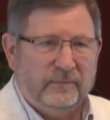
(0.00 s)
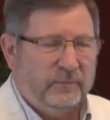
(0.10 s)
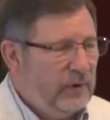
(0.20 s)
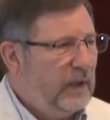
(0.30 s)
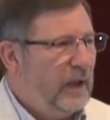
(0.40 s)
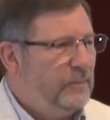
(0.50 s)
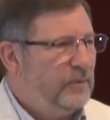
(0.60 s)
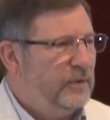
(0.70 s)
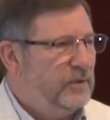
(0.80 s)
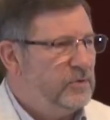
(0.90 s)
Putting up
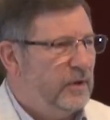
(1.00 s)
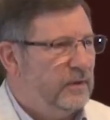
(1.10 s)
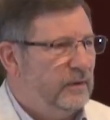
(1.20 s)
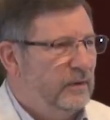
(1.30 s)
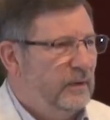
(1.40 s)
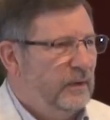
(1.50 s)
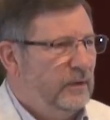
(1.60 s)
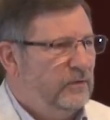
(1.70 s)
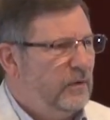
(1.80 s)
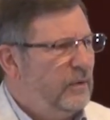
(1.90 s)
with each other.
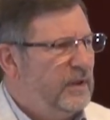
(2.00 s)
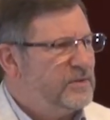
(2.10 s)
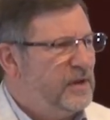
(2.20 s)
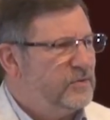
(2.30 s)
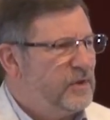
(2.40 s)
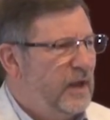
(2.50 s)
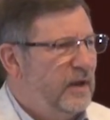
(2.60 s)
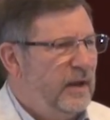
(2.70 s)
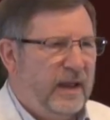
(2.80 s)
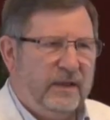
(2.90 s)
You say, well, that sounds kind
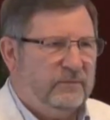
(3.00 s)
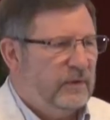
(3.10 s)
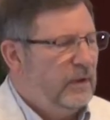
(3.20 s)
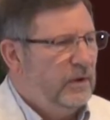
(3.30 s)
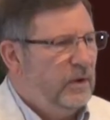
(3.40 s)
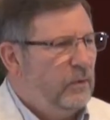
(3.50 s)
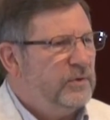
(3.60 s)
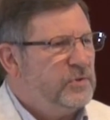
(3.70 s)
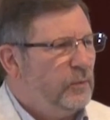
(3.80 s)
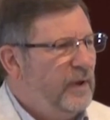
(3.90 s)
of negative. No,
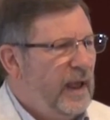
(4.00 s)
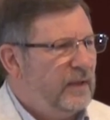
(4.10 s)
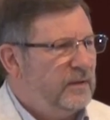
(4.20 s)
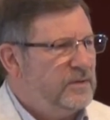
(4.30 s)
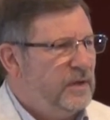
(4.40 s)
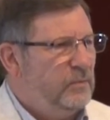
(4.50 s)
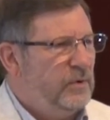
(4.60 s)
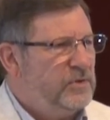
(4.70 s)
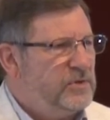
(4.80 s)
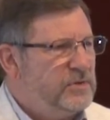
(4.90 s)
it's a reality.
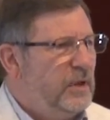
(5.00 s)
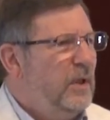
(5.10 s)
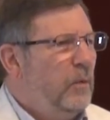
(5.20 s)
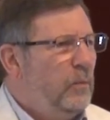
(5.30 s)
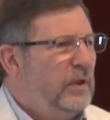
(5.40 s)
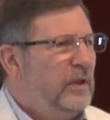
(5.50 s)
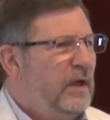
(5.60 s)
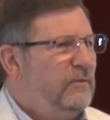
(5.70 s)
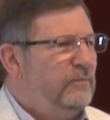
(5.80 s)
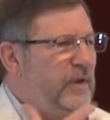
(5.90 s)
We
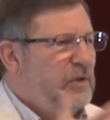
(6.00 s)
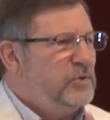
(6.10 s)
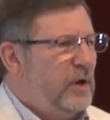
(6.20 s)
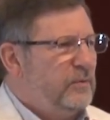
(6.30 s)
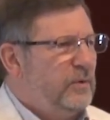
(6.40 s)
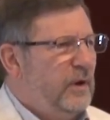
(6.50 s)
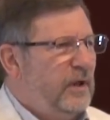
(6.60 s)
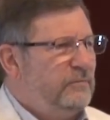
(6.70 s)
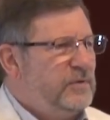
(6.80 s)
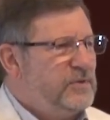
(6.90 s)
love each other
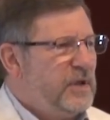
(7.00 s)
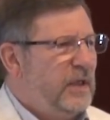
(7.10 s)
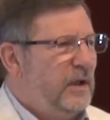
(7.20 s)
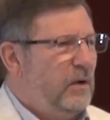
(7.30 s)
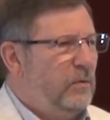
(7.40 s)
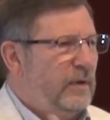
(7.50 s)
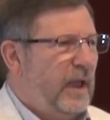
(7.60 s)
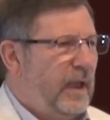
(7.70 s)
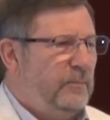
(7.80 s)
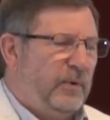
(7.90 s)
enough to say,
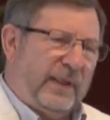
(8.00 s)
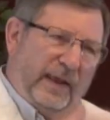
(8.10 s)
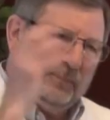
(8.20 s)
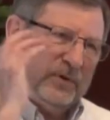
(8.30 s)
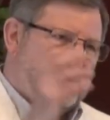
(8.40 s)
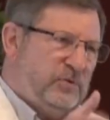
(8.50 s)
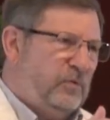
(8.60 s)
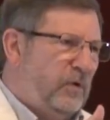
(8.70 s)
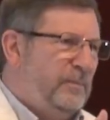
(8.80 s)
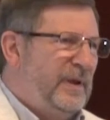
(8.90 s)
okay, boy, that person
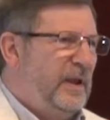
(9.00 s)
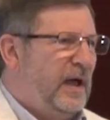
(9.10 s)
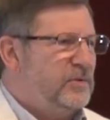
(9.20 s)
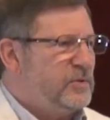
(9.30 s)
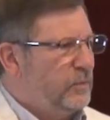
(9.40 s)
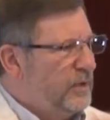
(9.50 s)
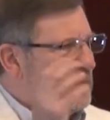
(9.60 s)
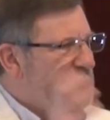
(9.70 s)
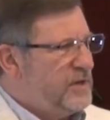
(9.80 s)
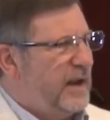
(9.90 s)
drove me nuts, or what
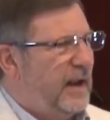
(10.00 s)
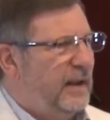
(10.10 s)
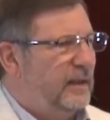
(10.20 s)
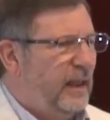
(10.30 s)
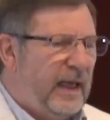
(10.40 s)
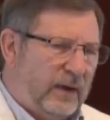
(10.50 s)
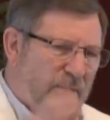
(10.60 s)
they said I didn't like.